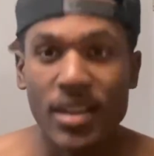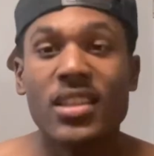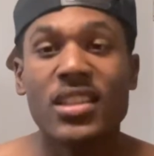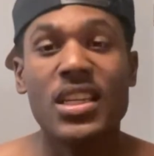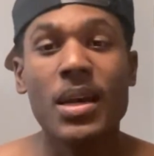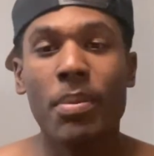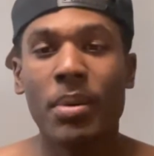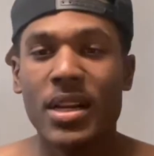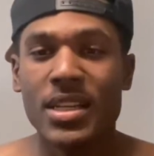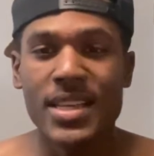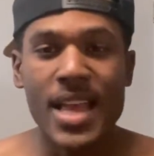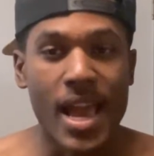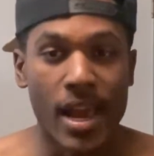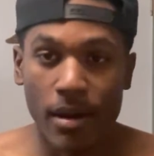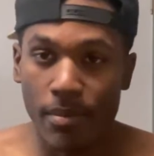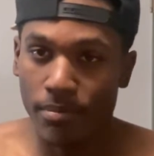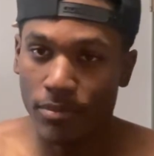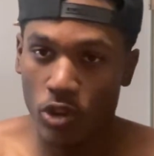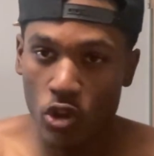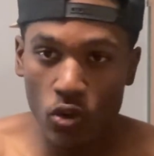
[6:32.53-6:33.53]
Simple as that,
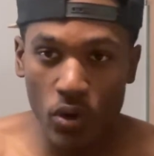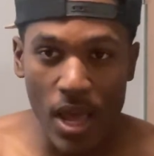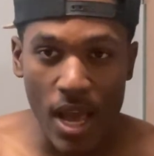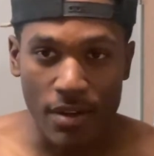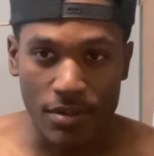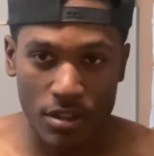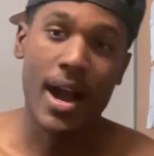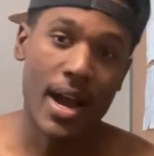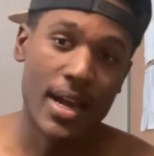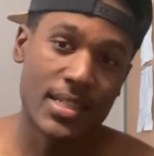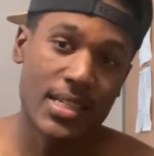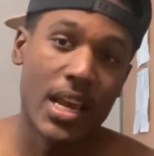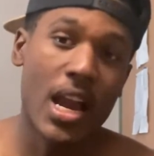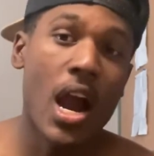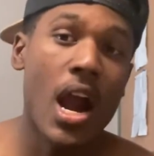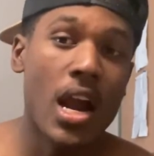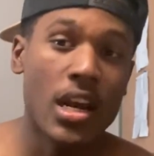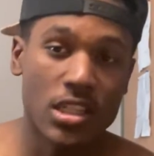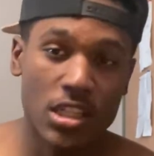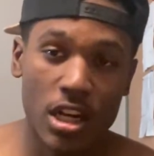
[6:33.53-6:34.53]
two lefts. I say,
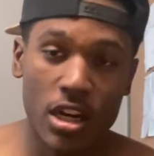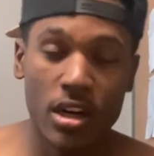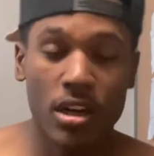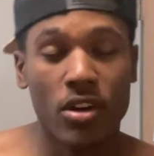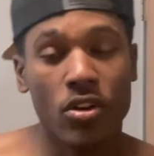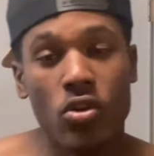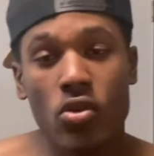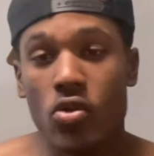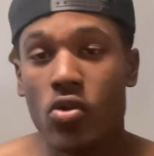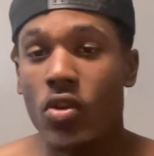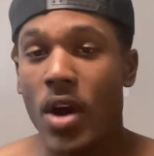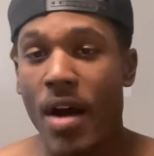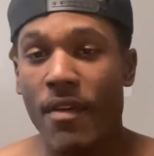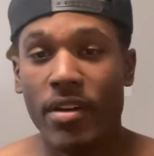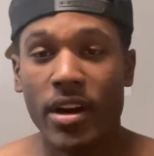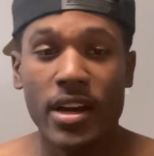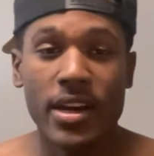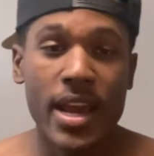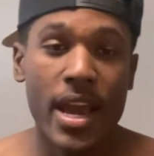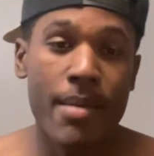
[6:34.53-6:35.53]
all right, sir, cool, have a
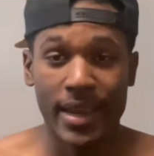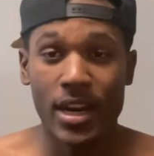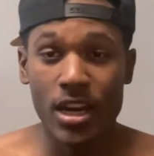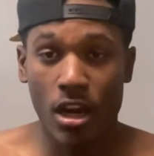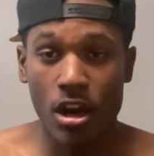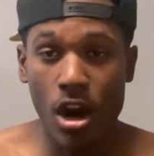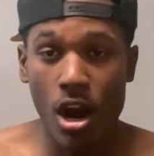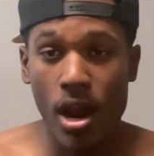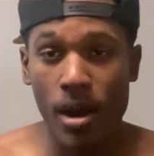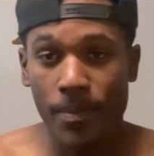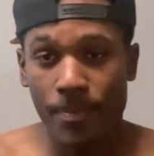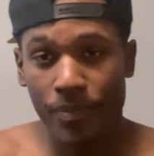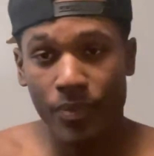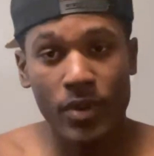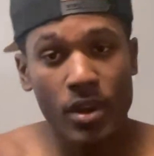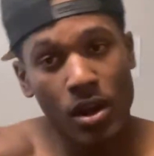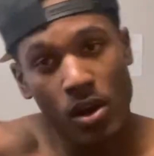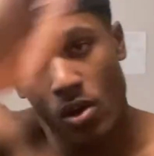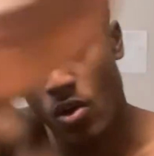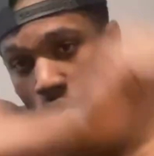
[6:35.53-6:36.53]
good day. In the car,
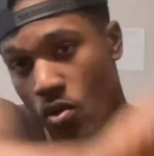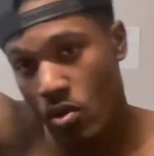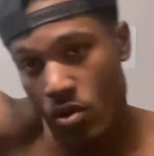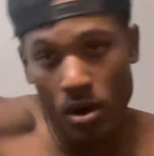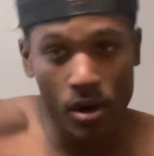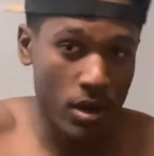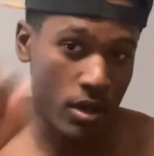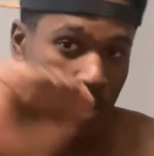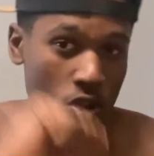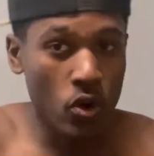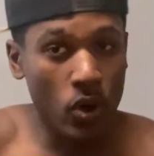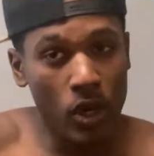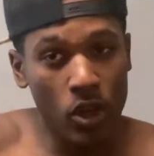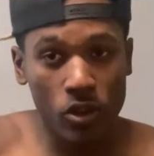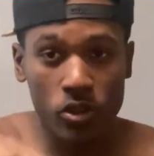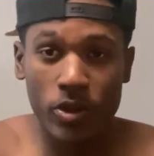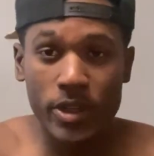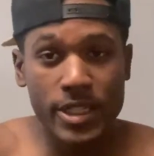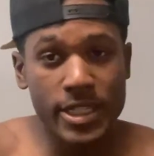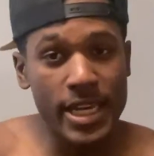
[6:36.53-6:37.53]
do a little
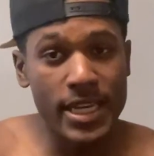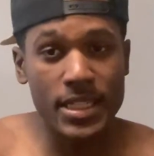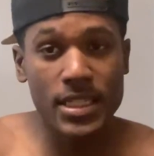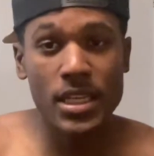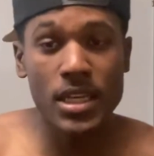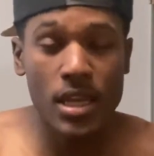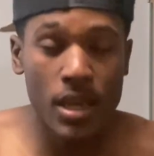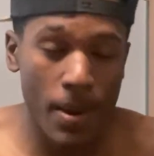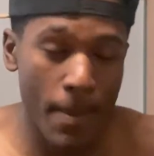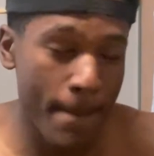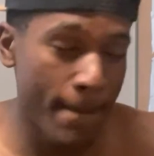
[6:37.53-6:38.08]
360, Whew.